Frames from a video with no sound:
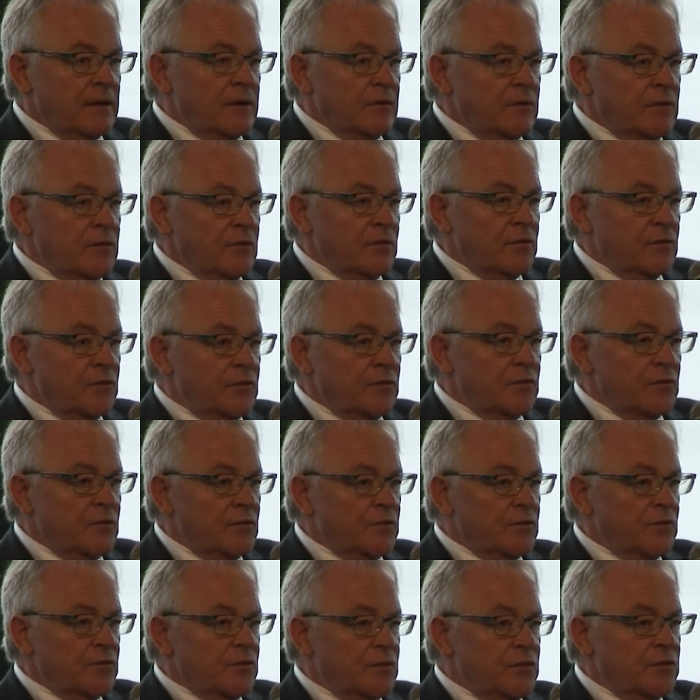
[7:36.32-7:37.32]

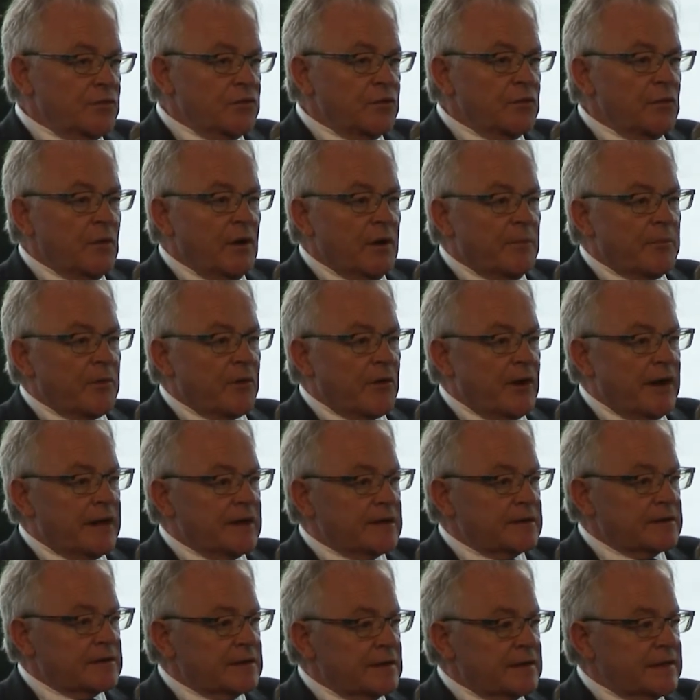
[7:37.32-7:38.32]
you do
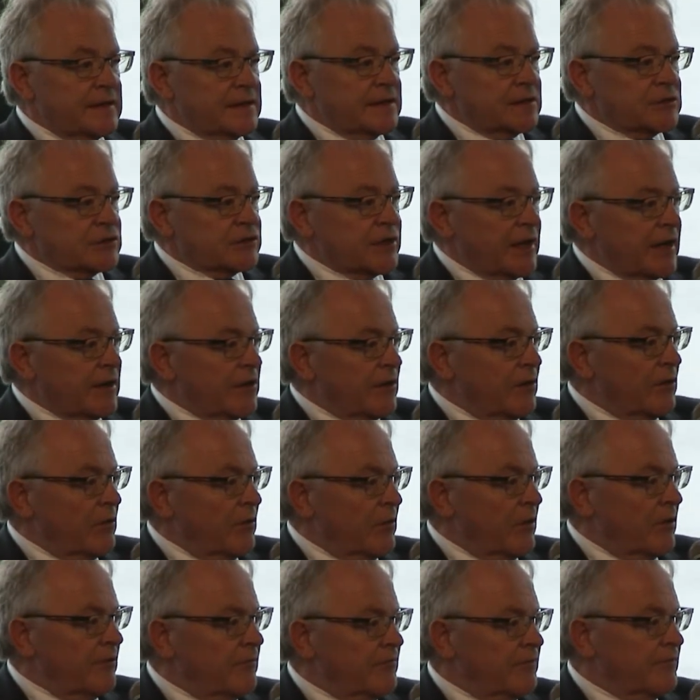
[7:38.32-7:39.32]
operate in the
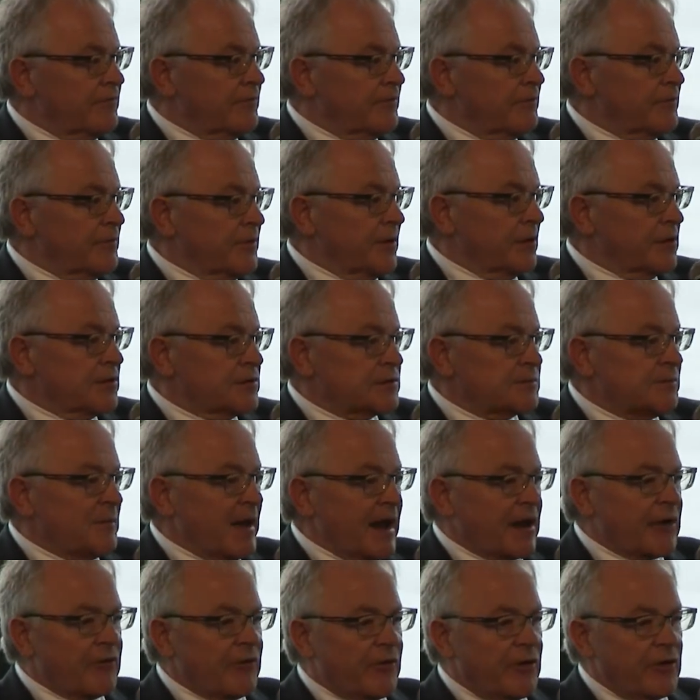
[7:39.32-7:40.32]
shadow of those
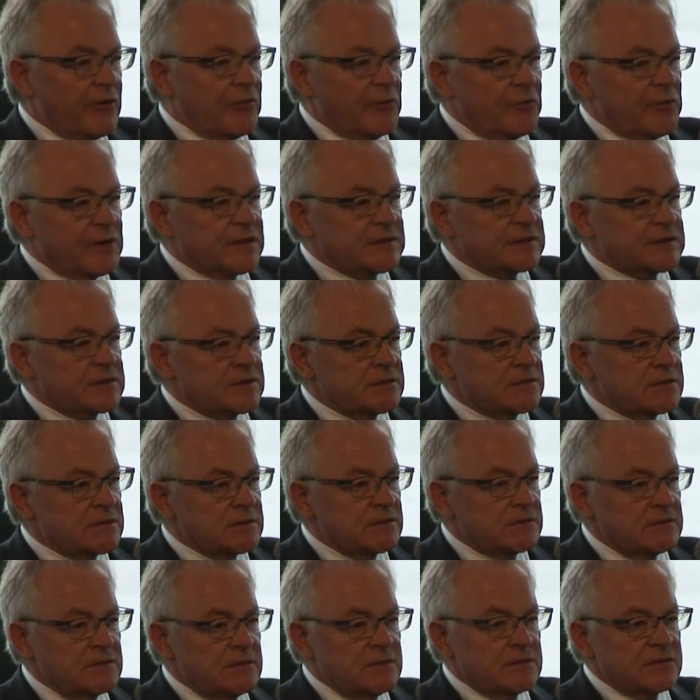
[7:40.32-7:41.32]
macro
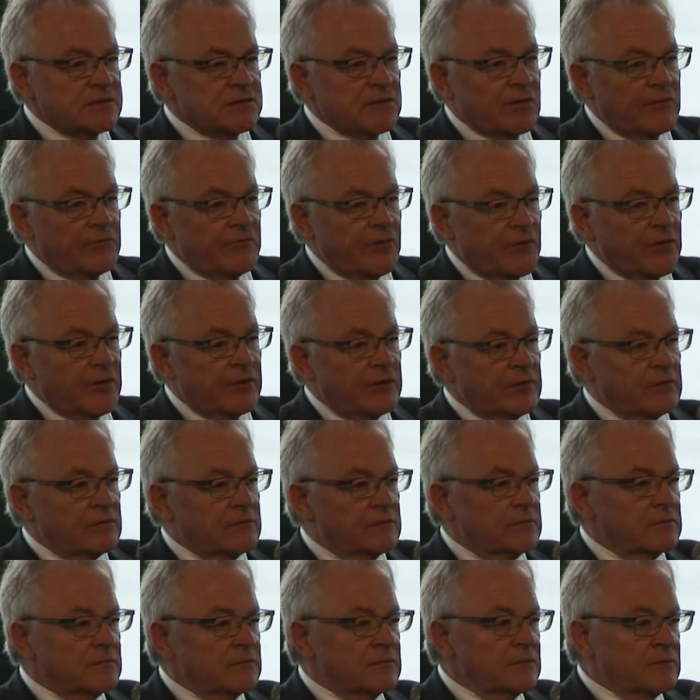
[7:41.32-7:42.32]
risks, sovereign,
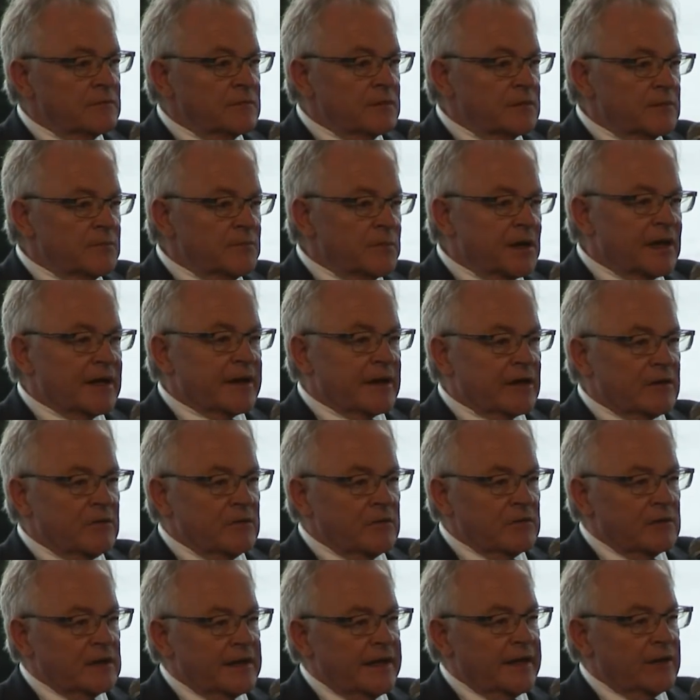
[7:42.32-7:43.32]

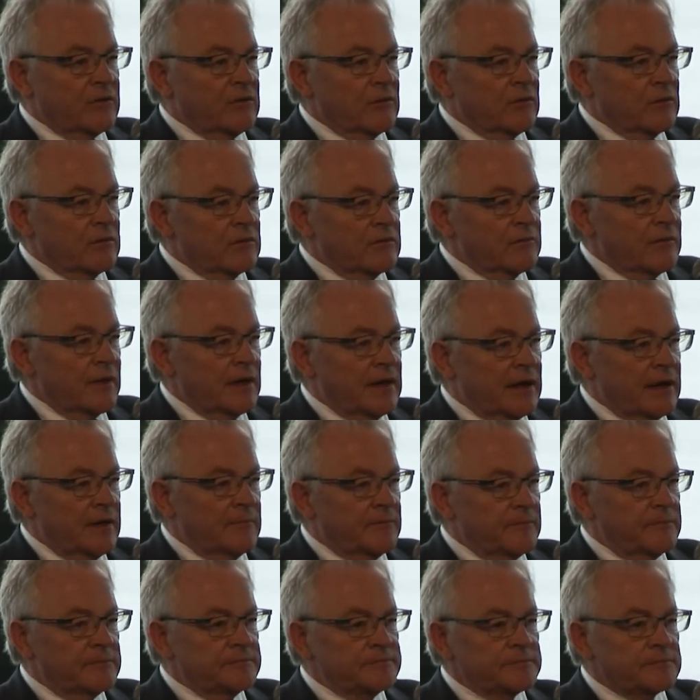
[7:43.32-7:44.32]
political, legal.
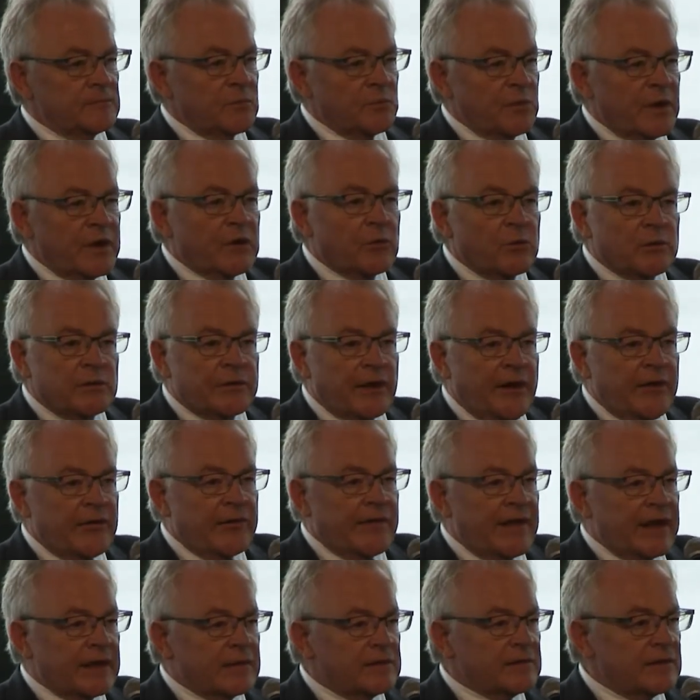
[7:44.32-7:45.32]
We all know
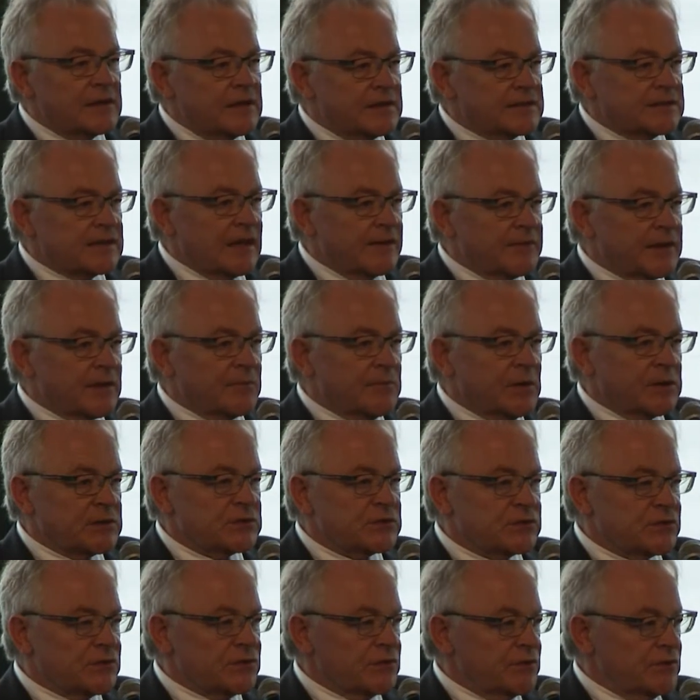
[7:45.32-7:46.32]
that. There's nothing
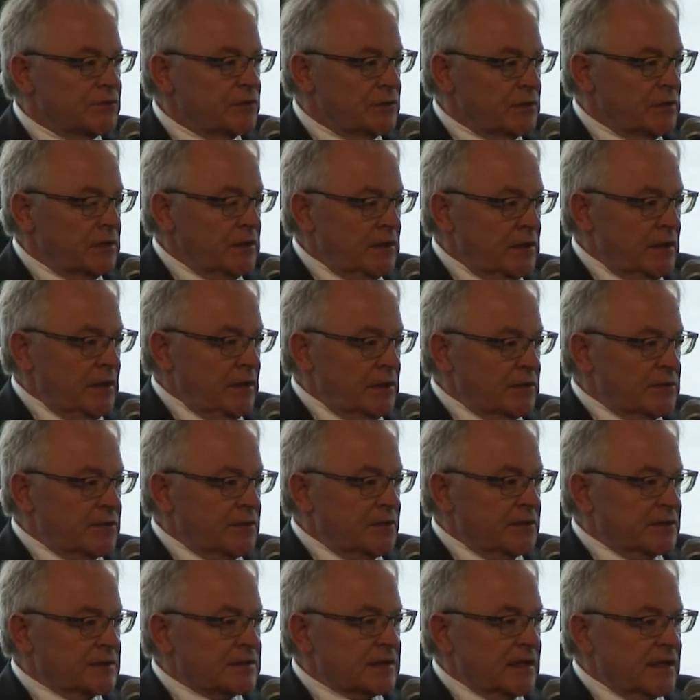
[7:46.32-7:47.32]
much to
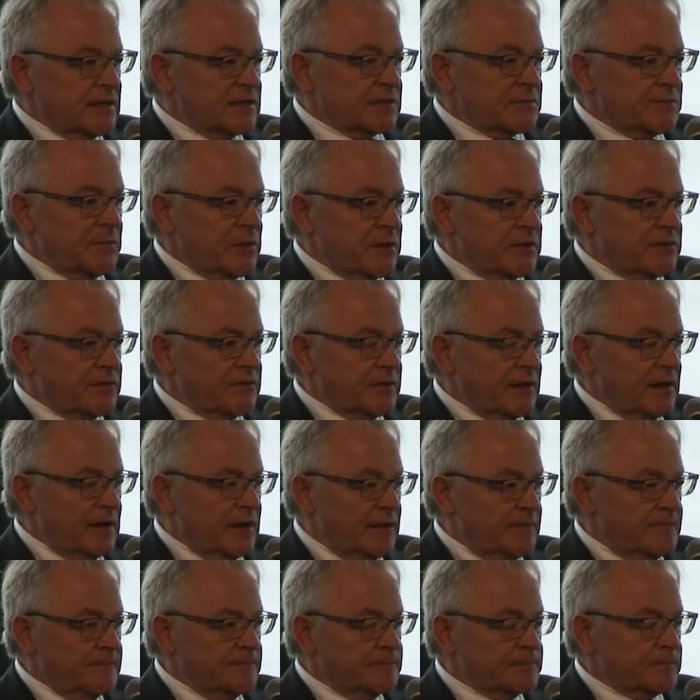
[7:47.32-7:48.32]
discuss. But
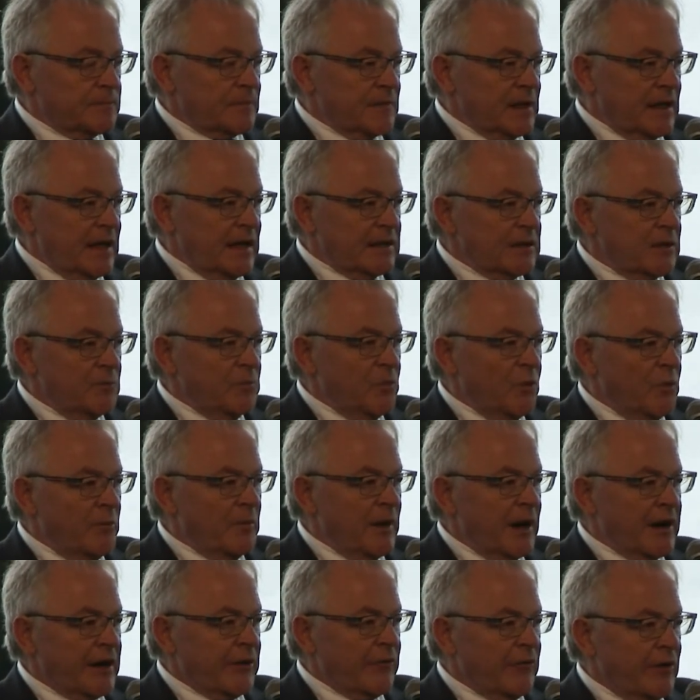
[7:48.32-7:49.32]
at the more
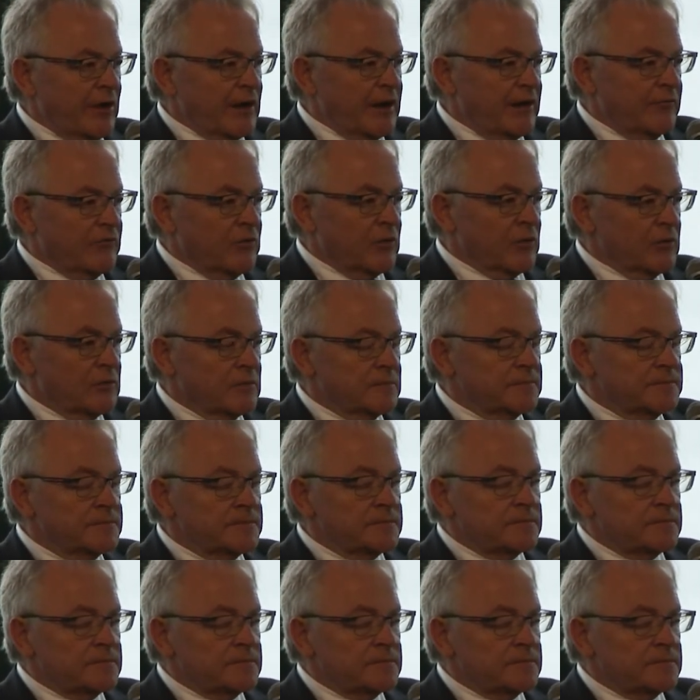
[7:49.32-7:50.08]
micro level,